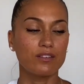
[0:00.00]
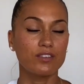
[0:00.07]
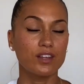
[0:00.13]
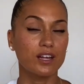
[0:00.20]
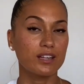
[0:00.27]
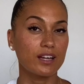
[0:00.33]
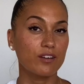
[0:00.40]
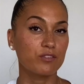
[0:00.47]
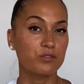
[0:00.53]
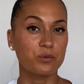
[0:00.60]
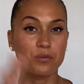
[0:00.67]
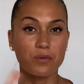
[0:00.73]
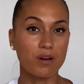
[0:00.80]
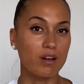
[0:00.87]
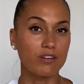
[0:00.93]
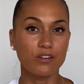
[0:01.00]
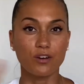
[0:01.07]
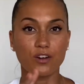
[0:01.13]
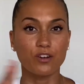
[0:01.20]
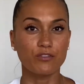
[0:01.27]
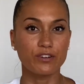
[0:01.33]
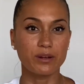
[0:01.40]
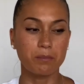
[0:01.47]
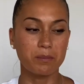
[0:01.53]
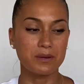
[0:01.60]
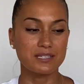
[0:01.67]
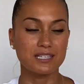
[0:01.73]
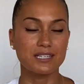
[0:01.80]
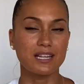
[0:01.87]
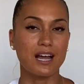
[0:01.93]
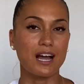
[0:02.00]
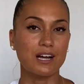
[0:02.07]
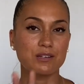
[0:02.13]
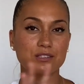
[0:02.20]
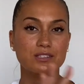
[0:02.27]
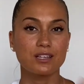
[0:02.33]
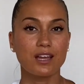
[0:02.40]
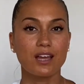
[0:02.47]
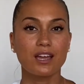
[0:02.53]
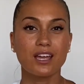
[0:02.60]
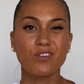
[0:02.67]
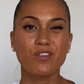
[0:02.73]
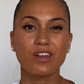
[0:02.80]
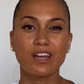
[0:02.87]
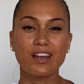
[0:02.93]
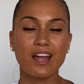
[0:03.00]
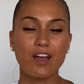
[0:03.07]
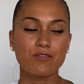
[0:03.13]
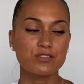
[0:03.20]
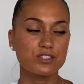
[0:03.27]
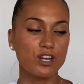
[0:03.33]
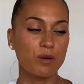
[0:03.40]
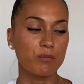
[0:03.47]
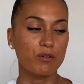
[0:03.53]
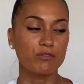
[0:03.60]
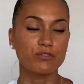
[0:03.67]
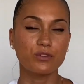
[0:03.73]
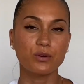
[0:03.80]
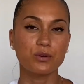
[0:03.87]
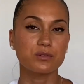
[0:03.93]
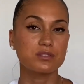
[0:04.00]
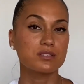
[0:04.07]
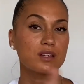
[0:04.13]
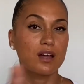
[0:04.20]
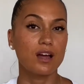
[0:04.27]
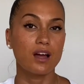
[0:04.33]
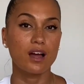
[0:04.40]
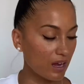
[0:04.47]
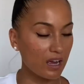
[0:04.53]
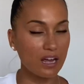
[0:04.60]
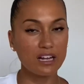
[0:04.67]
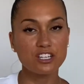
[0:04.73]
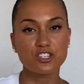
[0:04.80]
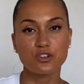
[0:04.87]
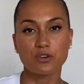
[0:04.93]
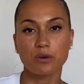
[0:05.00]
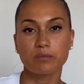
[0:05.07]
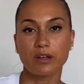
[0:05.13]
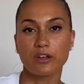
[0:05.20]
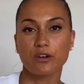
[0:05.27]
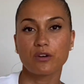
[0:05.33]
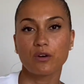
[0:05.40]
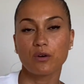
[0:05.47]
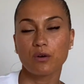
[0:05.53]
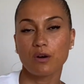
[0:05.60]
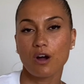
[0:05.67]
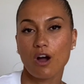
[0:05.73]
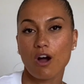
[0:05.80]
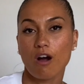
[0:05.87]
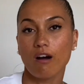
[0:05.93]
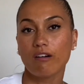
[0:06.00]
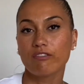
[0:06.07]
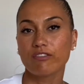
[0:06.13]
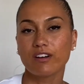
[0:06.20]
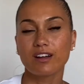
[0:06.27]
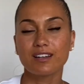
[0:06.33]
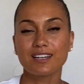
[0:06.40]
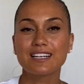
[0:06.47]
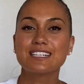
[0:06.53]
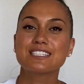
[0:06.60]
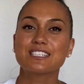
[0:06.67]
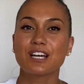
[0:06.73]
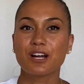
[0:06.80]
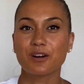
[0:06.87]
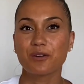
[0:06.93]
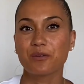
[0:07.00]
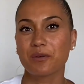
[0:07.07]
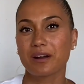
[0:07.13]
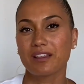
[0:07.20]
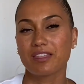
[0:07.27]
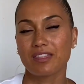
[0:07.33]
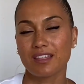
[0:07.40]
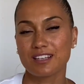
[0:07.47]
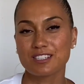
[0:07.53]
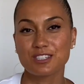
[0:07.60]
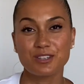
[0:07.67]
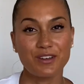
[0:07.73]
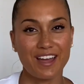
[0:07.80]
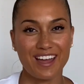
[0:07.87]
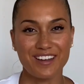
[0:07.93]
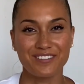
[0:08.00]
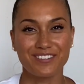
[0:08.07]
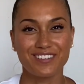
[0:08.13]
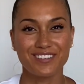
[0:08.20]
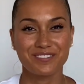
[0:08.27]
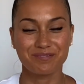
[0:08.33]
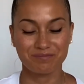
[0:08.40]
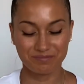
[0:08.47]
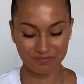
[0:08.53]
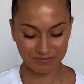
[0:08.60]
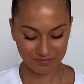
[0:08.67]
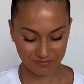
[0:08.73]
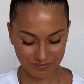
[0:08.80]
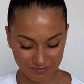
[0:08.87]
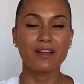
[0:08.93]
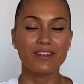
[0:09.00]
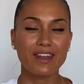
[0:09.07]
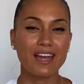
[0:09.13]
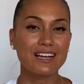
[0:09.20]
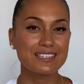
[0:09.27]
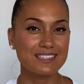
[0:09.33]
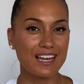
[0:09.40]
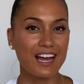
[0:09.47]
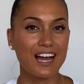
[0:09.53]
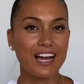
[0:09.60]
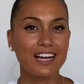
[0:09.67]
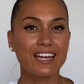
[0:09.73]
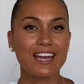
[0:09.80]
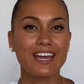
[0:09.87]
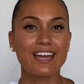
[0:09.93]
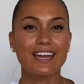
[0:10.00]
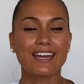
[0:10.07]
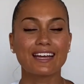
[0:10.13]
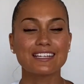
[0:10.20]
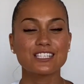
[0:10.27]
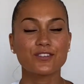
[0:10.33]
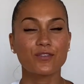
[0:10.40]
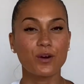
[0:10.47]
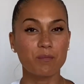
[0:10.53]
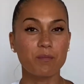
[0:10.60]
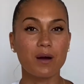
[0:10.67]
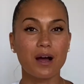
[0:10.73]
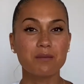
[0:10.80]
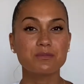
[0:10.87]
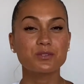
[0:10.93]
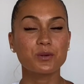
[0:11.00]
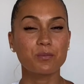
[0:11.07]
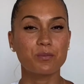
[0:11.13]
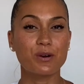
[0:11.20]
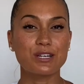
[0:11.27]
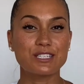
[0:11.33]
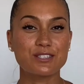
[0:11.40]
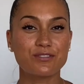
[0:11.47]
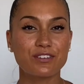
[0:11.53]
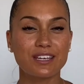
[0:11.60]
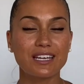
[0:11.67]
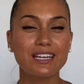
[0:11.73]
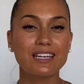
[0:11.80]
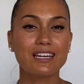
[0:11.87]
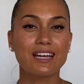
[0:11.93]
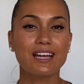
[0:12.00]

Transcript: not have to run all over the place in the house. If you can have some of those each room that you go often, it's a great thing to have. My next hack is for moms who breastfeed.